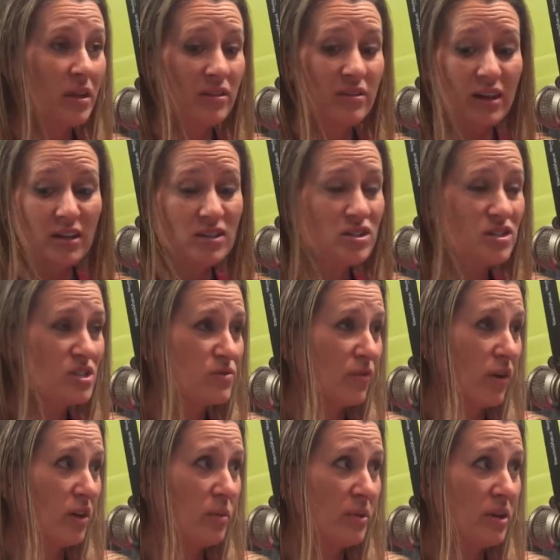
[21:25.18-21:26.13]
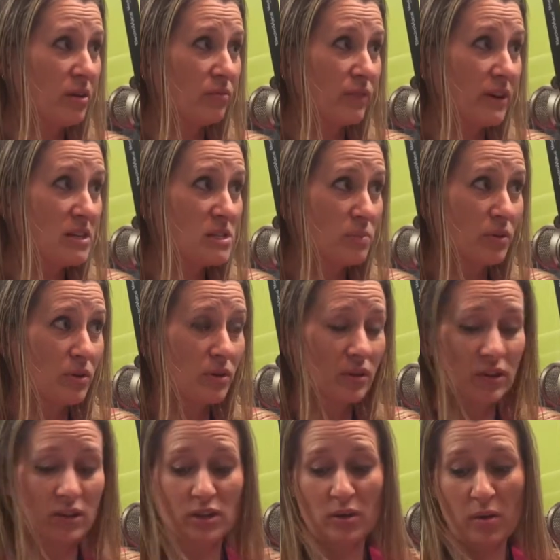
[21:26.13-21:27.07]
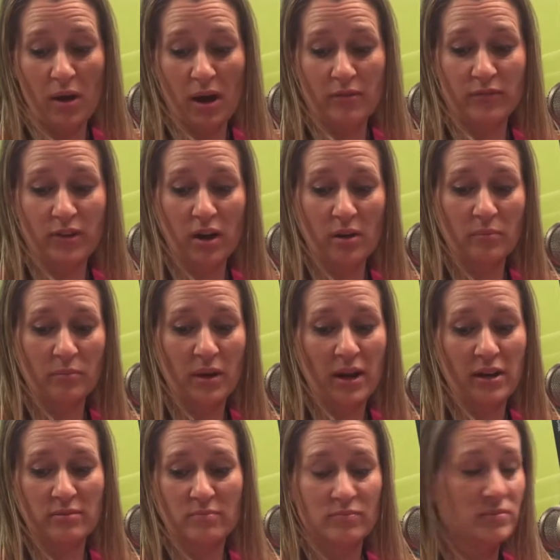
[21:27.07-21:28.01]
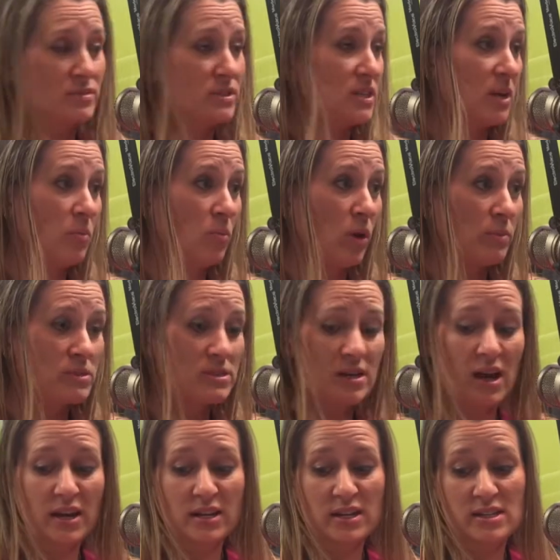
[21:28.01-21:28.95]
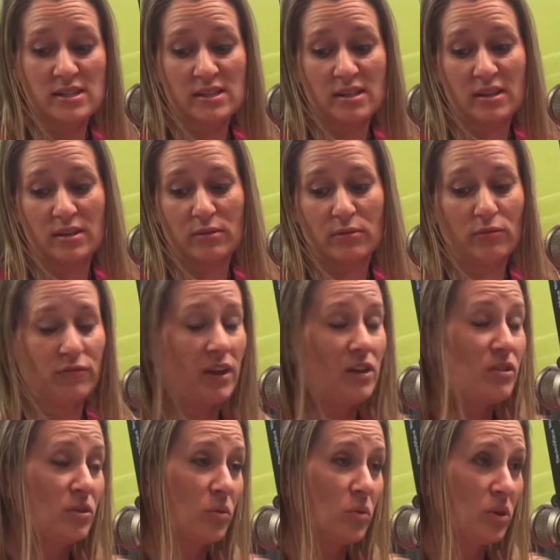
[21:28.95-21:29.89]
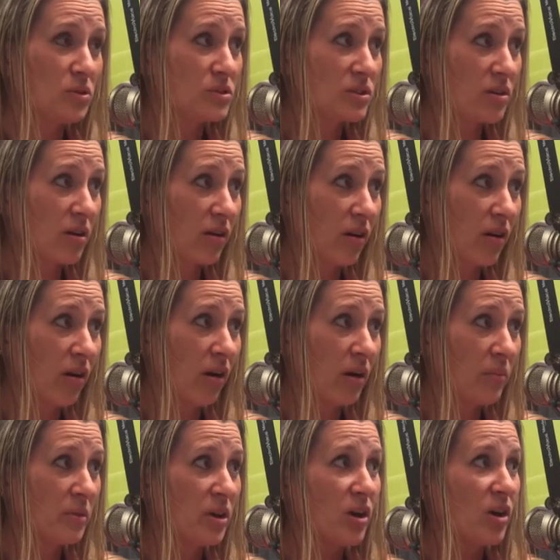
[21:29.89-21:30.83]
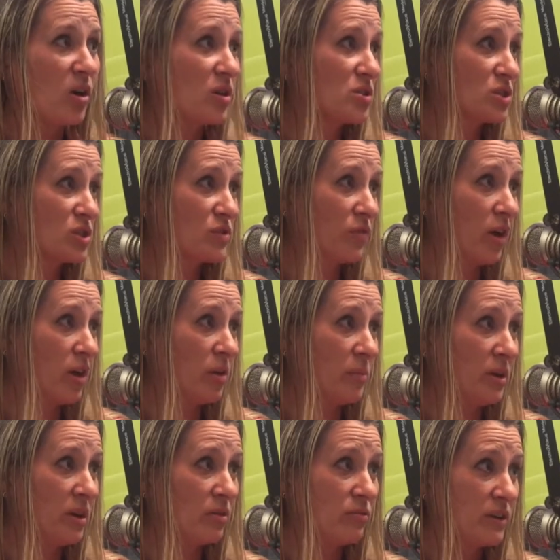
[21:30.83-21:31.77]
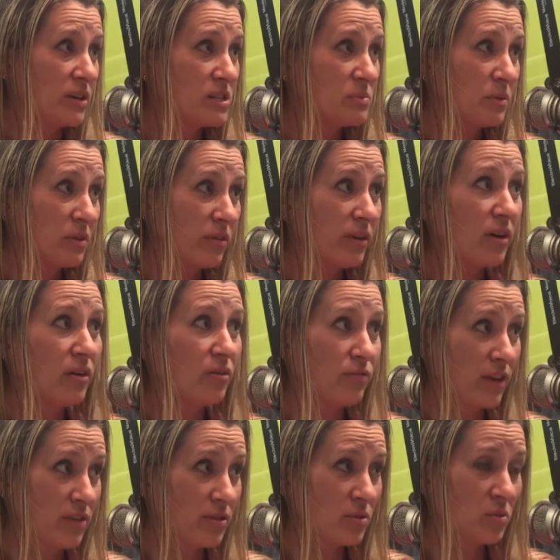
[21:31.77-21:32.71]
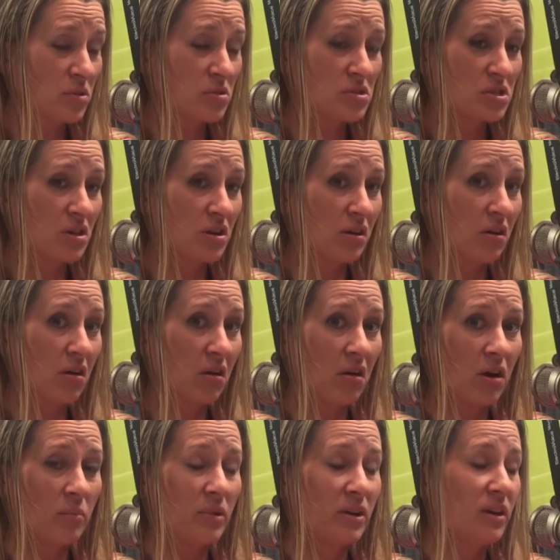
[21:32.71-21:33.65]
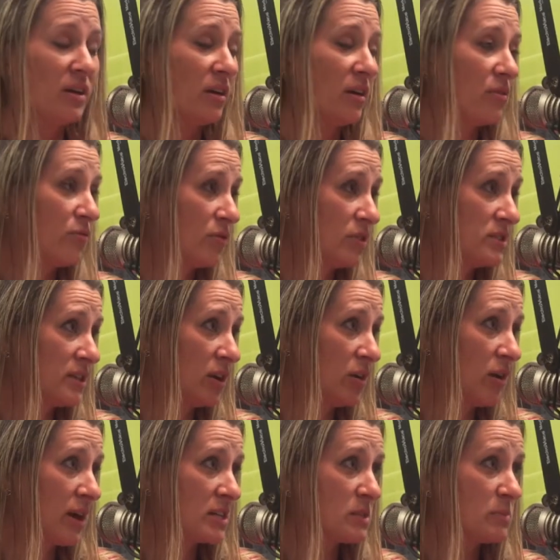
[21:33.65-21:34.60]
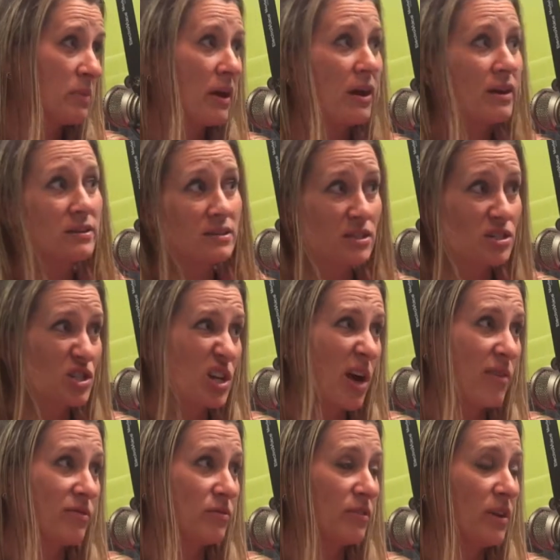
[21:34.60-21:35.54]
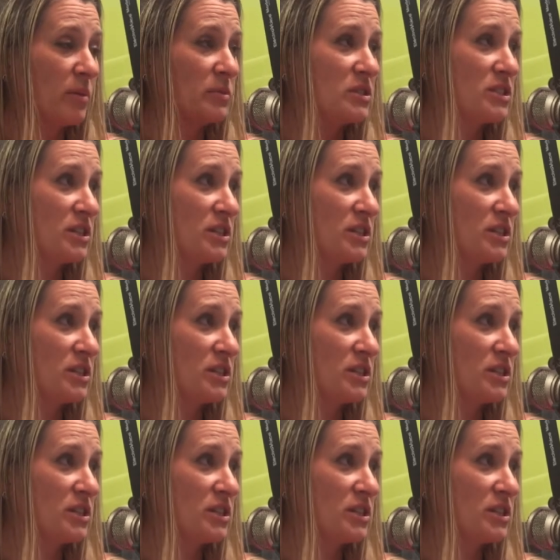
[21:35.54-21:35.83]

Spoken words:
They can just follow me on Facebook. I've got my team website. It's faithandoils.com, or just follow me on Facebook there at faithandoils.com. For the dental aspect, it's Chaffin Family